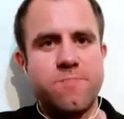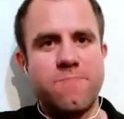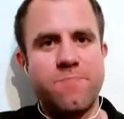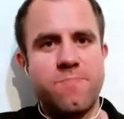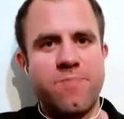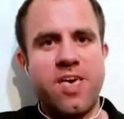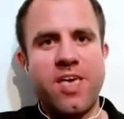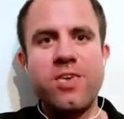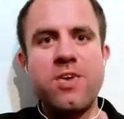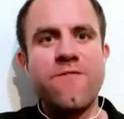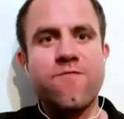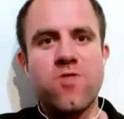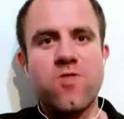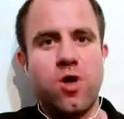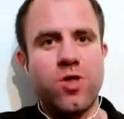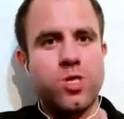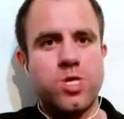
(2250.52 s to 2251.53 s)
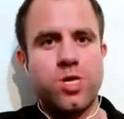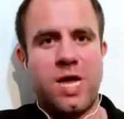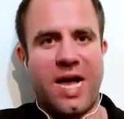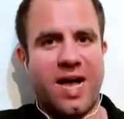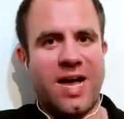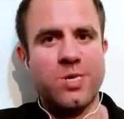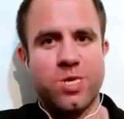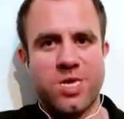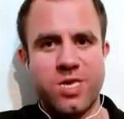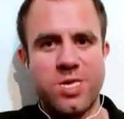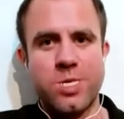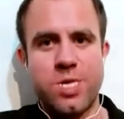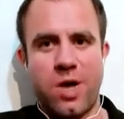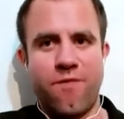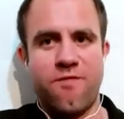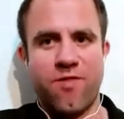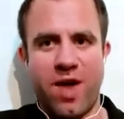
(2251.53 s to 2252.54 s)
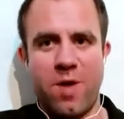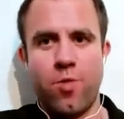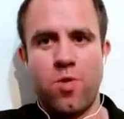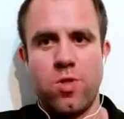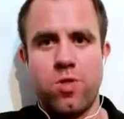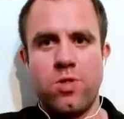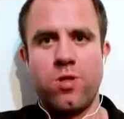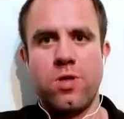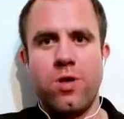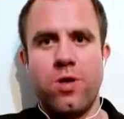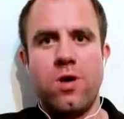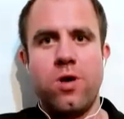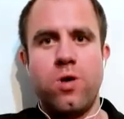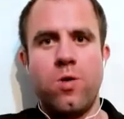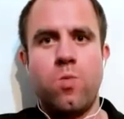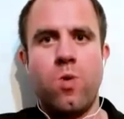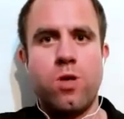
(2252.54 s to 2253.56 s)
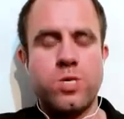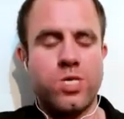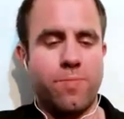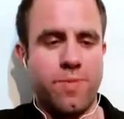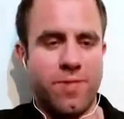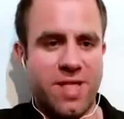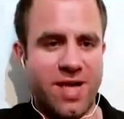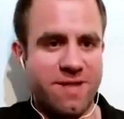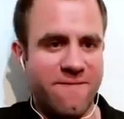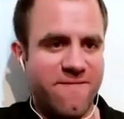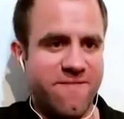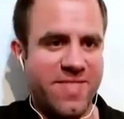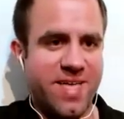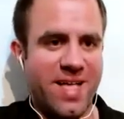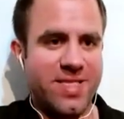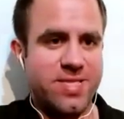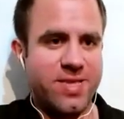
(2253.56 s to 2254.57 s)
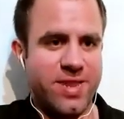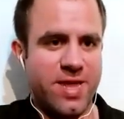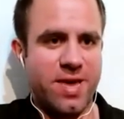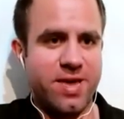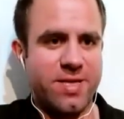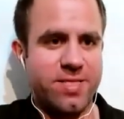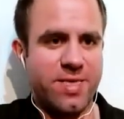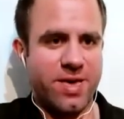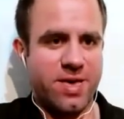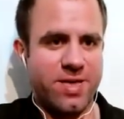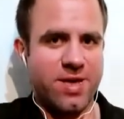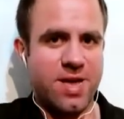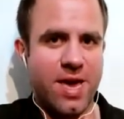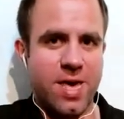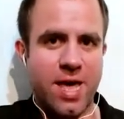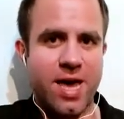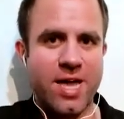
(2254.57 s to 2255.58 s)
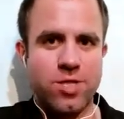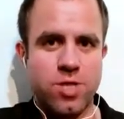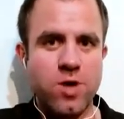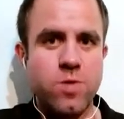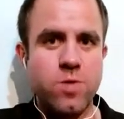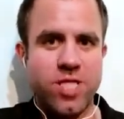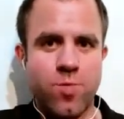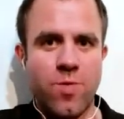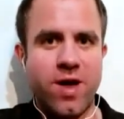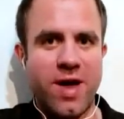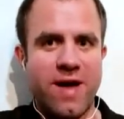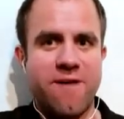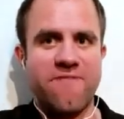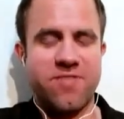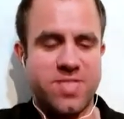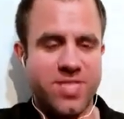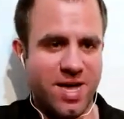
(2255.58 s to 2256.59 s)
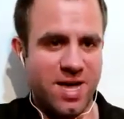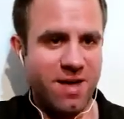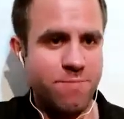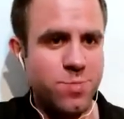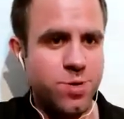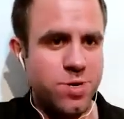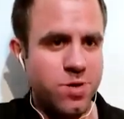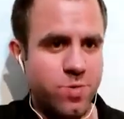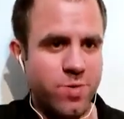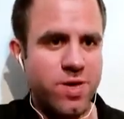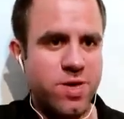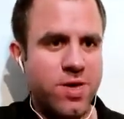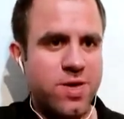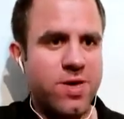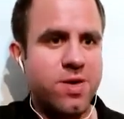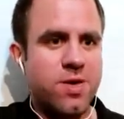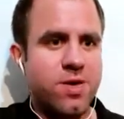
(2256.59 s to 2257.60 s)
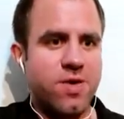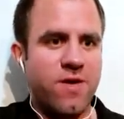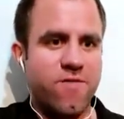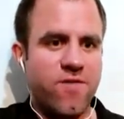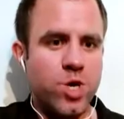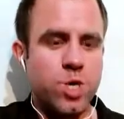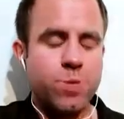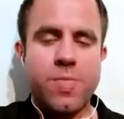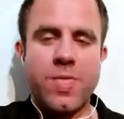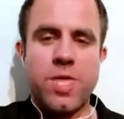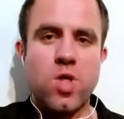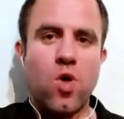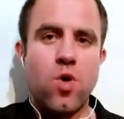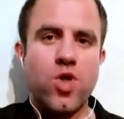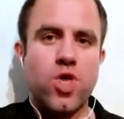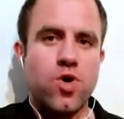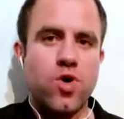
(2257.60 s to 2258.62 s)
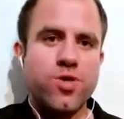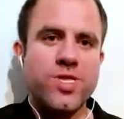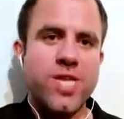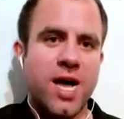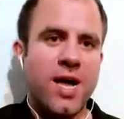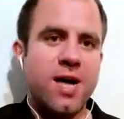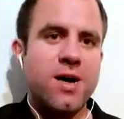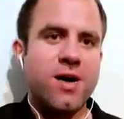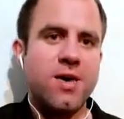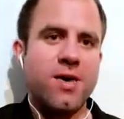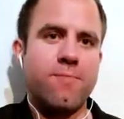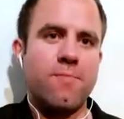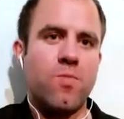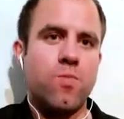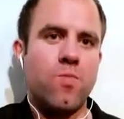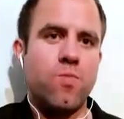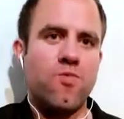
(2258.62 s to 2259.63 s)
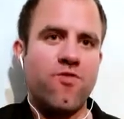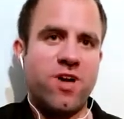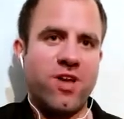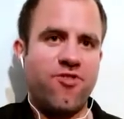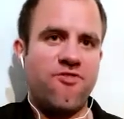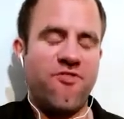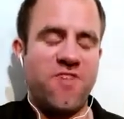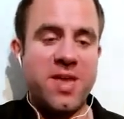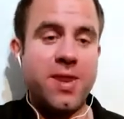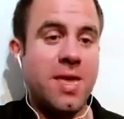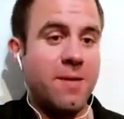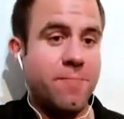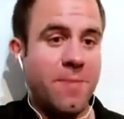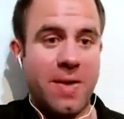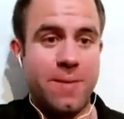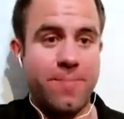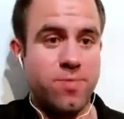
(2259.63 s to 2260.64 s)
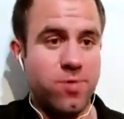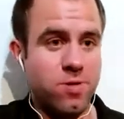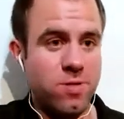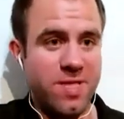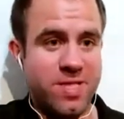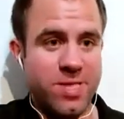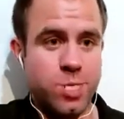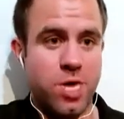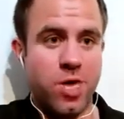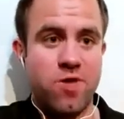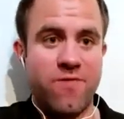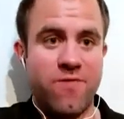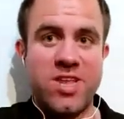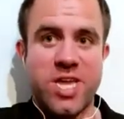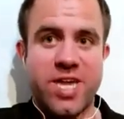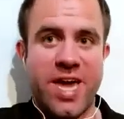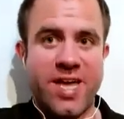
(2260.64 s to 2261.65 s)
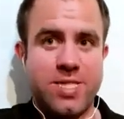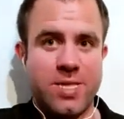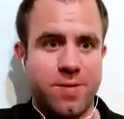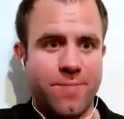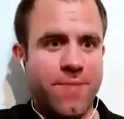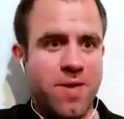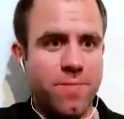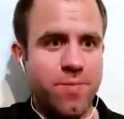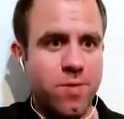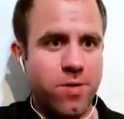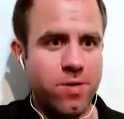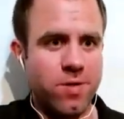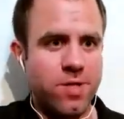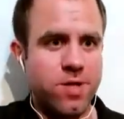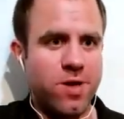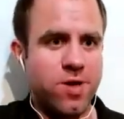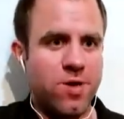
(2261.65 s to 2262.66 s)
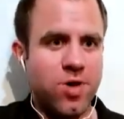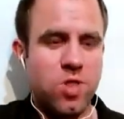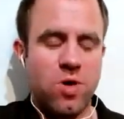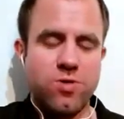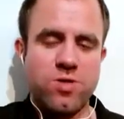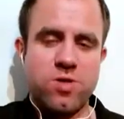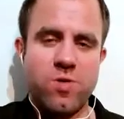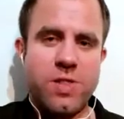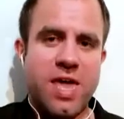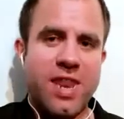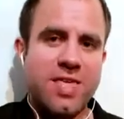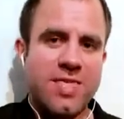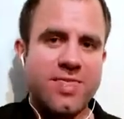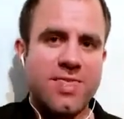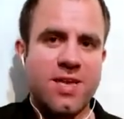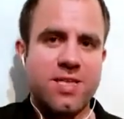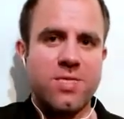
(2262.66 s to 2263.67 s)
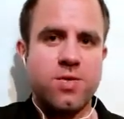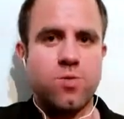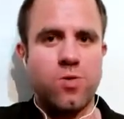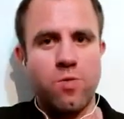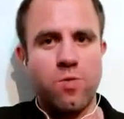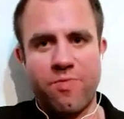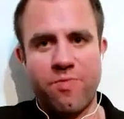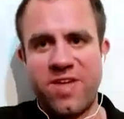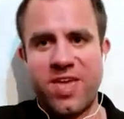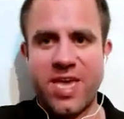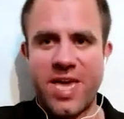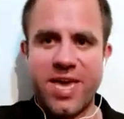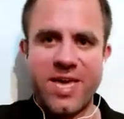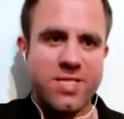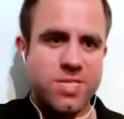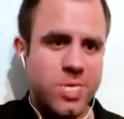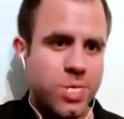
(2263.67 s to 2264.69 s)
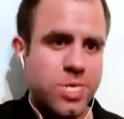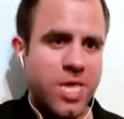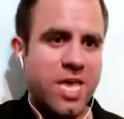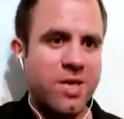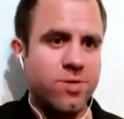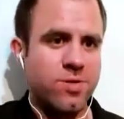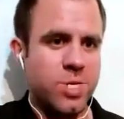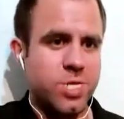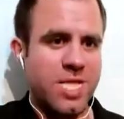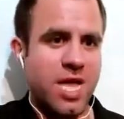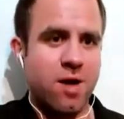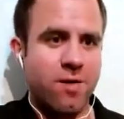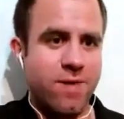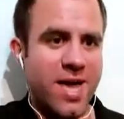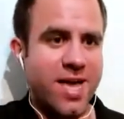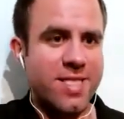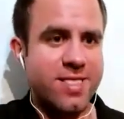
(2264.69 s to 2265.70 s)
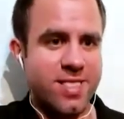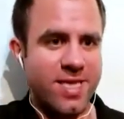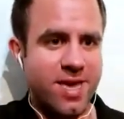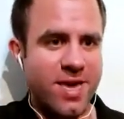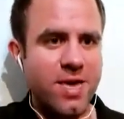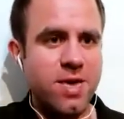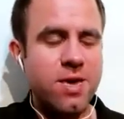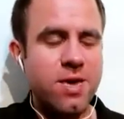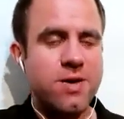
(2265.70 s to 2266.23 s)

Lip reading: Then you've got to ask yourself, okay, well, what's the plan for that today? Like, can I do it? Do I have the time to do it? If you're spending all your time like training people, let's say you're educating people, you're not doing anything that will bring in sales directly,